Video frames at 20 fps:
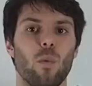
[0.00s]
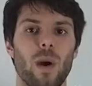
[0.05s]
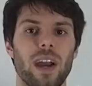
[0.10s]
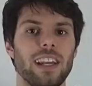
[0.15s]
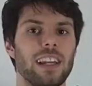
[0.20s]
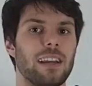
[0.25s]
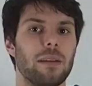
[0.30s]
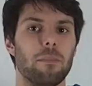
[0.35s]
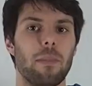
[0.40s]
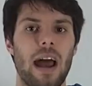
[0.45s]

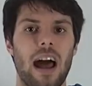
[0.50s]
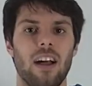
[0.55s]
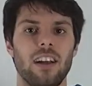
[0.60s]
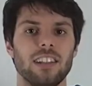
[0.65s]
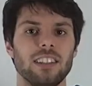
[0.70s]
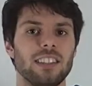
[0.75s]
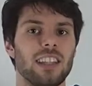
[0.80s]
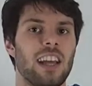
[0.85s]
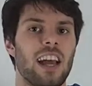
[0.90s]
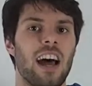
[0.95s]
weight and
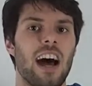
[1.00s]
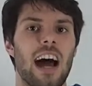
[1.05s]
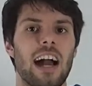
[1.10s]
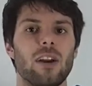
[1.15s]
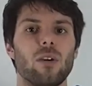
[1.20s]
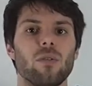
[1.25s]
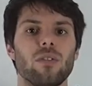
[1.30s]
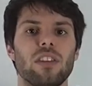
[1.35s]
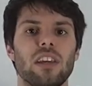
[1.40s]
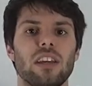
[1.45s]
balance, I
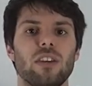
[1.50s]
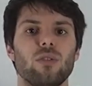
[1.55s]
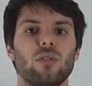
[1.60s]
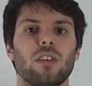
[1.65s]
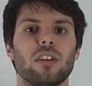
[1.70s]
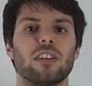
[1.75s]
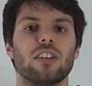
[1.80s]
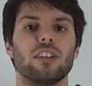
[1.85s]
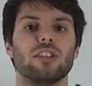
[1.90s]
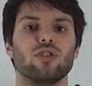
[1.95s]
don't think you
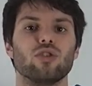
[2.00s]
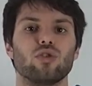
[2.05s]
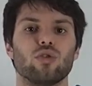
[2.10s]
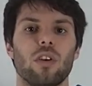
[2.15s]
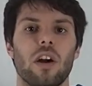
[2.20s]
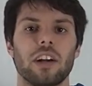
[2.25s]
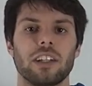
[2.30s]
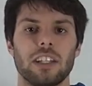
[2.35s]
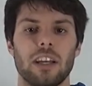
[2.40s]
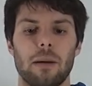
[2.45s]
could
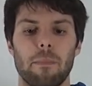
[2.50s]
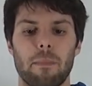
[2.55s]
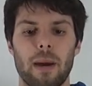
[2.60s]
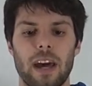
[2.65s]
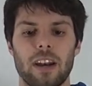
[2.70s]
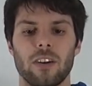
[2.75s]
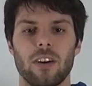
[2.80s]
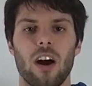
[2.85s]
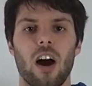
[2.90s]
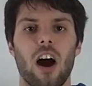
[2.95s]
construct a
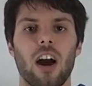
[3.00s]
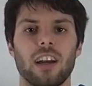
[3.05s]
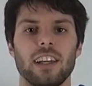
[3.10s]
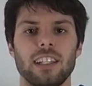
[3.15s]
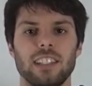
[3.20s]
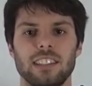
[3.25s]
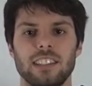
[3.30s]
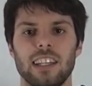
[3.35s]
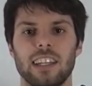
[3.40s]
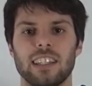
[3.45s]
better
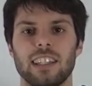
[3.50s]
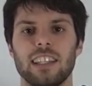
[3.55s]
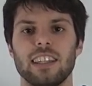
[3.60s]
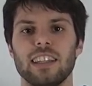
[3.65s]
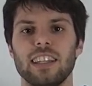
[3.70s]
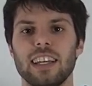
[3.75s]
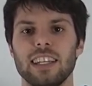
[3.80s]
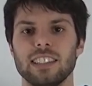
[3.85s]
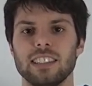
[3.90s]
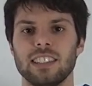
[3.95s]
hockey stick
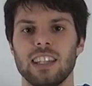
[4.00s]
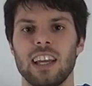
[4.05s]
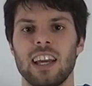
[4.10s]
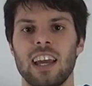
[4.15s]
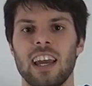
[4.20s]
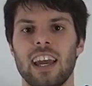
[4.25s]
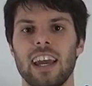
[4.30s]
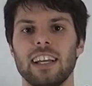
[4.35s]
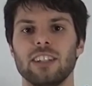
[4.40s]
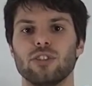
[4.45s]
than this.
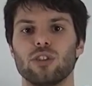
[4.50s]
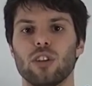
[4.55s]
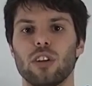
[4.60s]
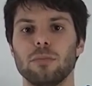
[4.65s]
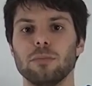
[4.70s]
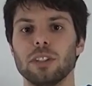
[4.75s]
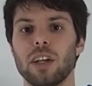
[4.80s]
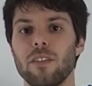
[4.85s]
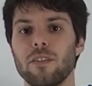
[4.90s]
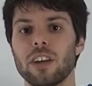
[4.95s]
In
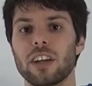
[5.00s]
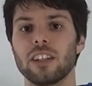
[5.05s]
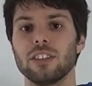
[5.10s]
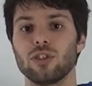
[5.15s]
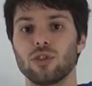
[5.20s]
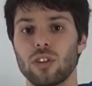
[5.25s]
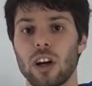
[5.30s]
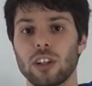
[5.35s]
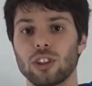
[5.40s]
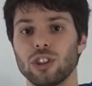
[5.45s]
terms of the
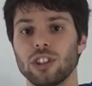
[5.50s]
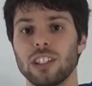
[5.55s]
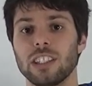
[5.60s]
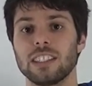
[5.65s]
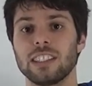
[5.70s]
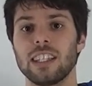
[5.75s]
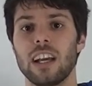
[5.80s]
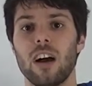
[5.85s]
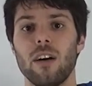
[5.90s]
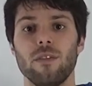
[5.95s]
construction
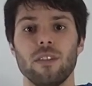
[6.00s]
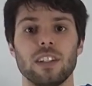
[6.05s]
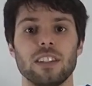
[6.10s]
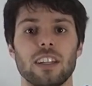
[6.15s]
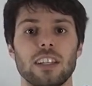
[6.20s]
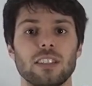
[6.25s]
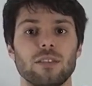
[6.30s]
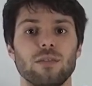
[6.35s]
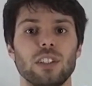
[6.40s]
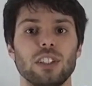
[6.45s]
itself, it
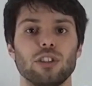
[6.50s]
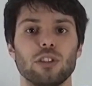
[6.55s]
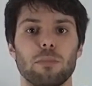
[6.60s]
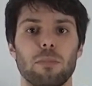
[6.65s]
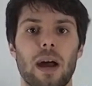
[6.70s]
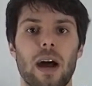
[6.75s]
does feature